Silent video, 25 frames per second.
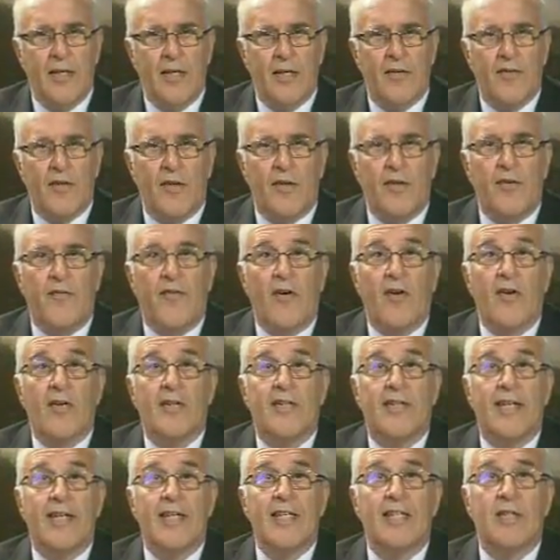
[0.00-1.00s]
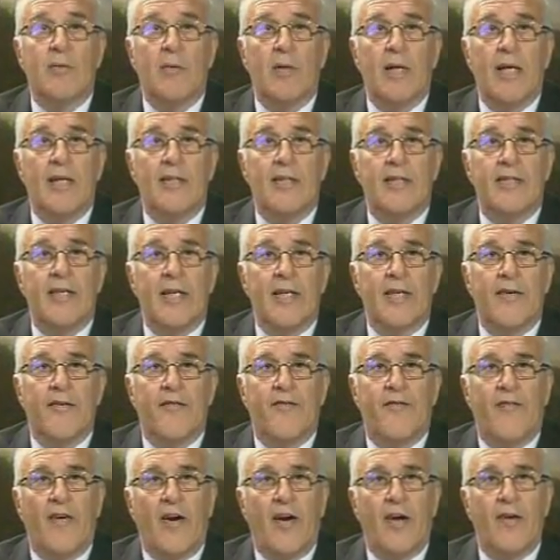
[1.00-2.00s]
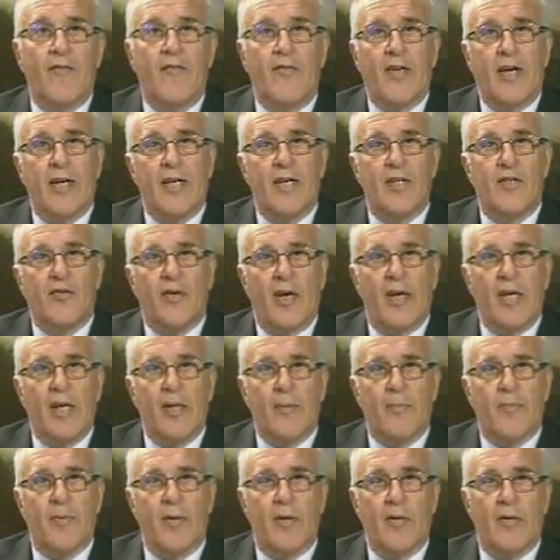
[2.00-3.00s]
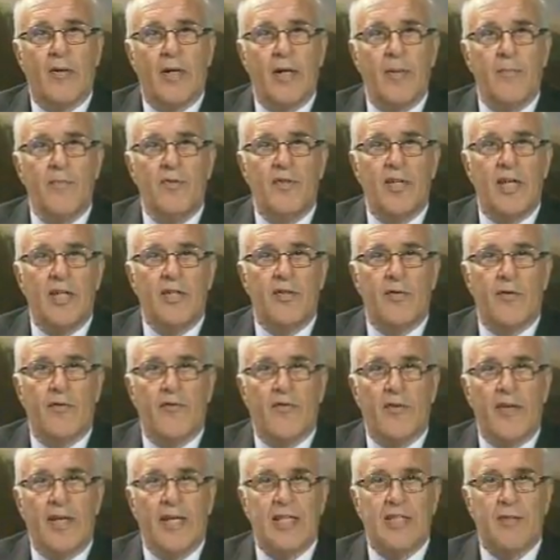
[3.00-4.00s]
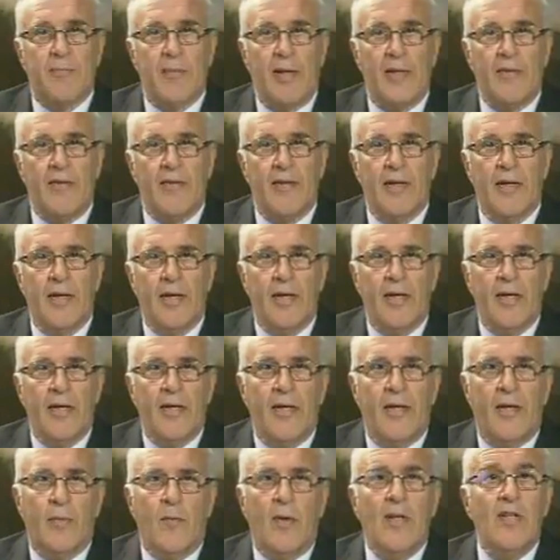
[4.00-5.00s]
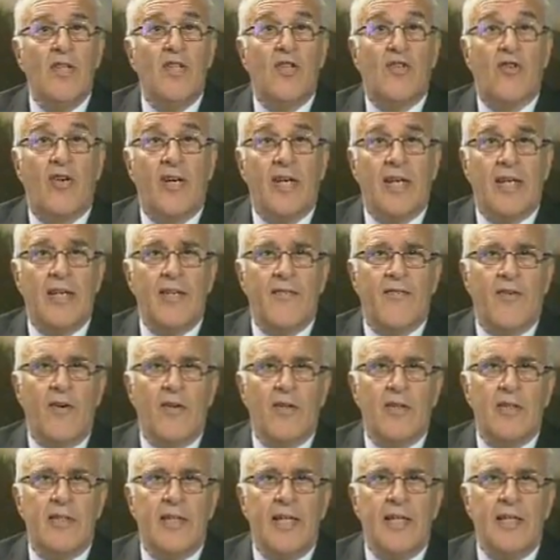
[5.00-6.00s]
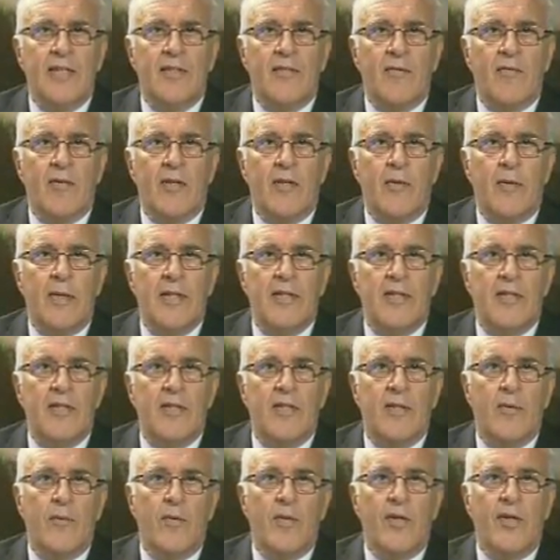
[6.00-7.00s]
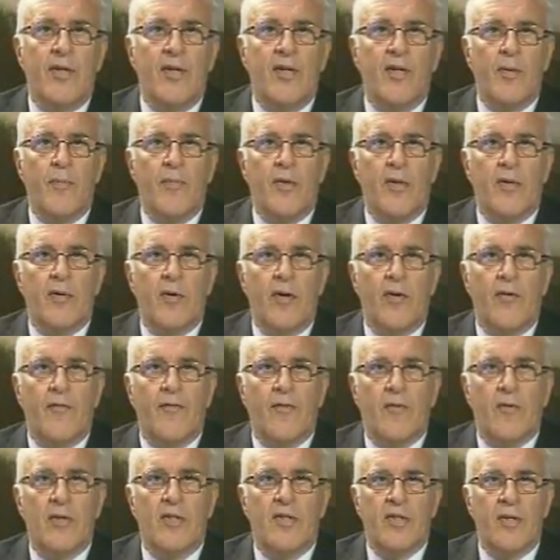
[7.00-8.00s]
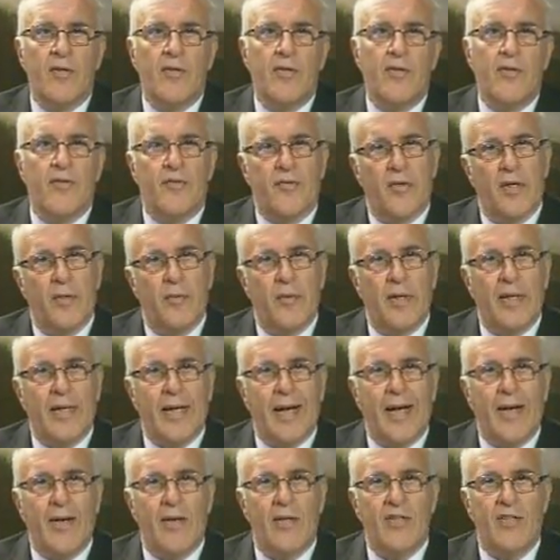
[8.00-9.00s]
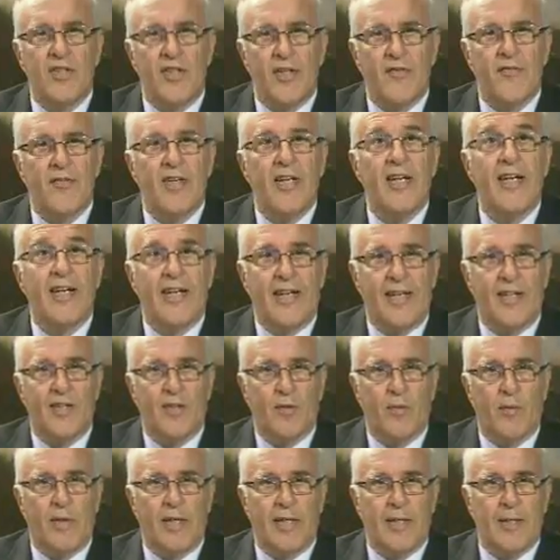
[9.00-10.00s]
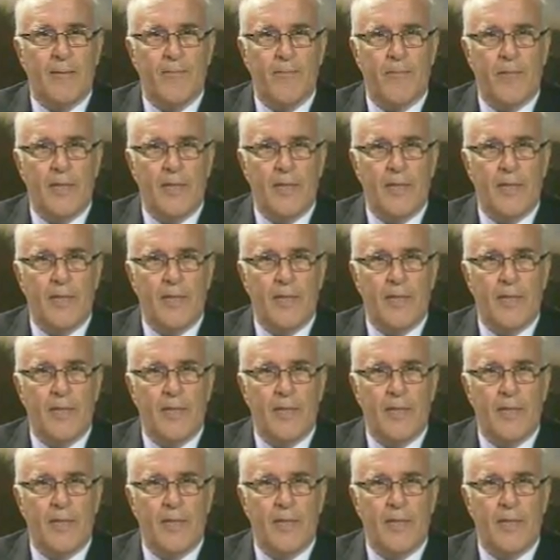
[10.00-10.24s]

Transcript: The new volunteers will undertake a 5-day training program scheduled for next month, and once trained, volunteers are requested to work in the Bureau for a 2 to 3 week hour shift each week.